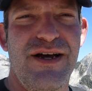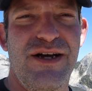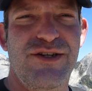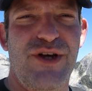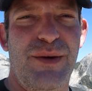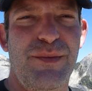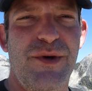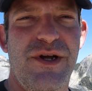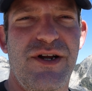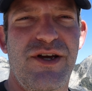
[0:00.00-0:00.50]

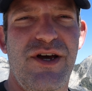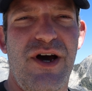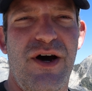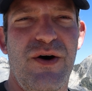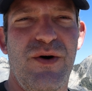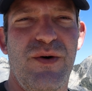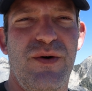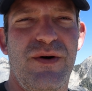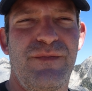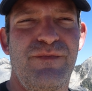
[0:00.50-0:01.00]
So I'm gonna
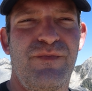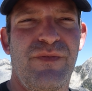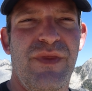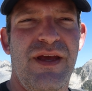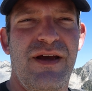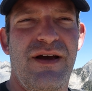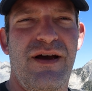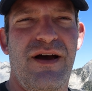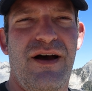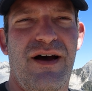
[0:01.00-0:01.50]
go
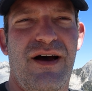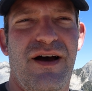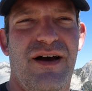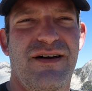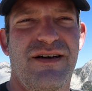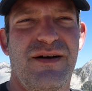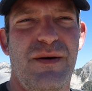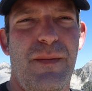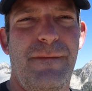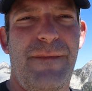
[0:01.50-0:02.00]

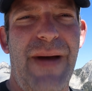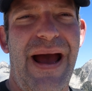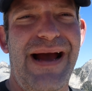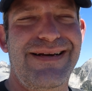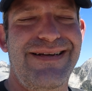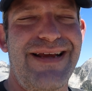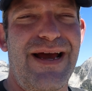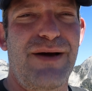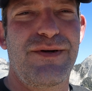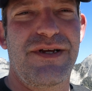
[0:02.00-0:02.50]

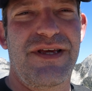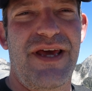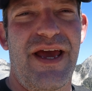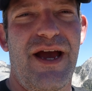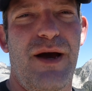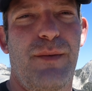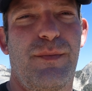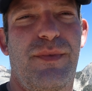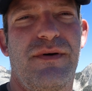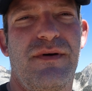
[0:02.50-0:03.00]
back down to
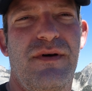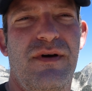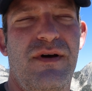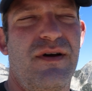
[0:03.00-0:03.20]
camp,